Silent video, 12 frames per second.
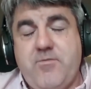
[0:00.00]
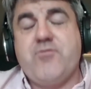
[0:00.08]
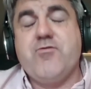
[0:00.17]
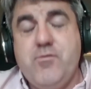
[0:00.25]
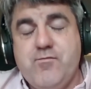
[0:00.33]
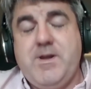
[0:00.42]

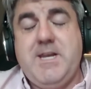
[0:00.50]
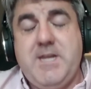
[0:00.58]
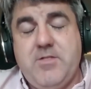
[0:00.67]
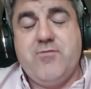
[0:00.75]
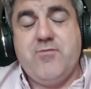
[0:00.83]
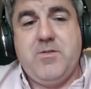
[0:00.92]
through
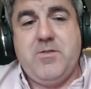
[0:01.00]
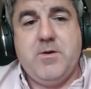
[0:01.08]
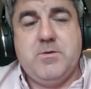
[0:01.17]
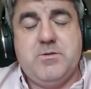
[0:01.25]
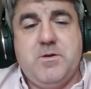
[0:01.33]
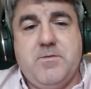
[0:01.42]
reading through
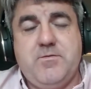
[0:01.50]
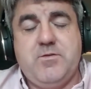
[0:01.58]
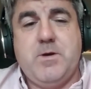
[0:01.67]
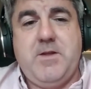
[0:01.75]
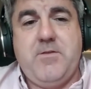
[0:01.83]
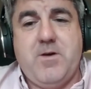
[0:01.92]
those sort of
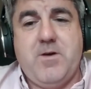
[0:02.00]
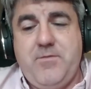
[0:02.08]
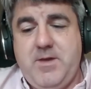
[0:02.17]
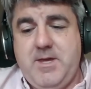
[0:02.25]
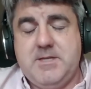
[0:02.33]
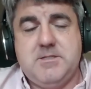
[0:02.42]
25
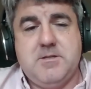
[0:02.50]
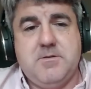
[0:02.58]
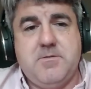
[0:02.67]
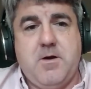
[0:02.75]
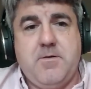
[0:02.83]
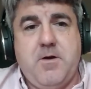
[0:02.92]
years
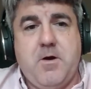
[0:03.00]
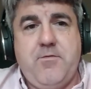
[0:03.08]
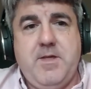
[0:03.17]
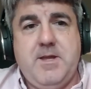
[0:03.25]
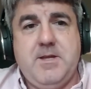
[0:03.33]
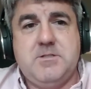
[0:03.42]
of
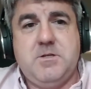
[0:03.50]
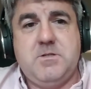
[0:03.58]
things.